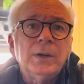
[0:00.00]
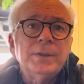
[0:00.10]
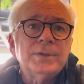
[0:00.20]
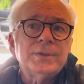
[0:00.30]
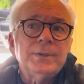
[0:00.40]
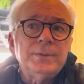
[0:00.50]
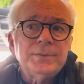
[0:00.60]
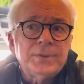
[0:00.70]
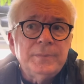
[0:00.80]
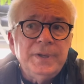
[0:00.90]
or the
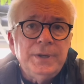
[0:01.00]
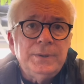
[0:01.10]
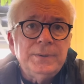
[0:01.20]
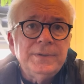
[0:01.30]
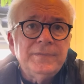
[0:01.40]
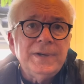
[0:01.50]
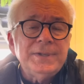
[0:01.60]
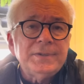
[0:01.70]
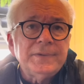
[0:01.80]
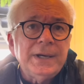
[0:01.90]
souls who behold the
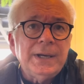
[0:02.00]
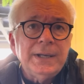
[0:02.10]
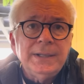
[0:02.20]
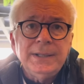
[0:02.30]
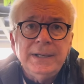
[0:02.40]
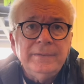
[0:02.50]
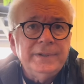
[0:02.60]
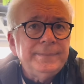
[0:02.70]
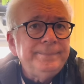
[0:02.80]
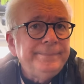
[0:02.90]
face of God in
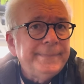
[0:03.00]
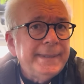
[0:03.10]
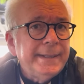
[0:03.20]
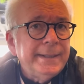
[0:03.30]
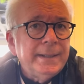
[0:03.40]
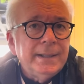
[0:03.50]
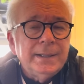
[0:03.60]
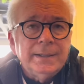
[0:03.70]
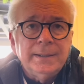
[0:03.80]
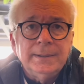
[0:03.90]
heaven.
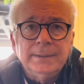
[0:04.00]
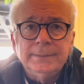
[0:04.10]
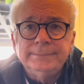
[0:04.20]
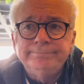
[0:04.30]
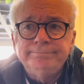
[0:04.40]
Mm-hmm.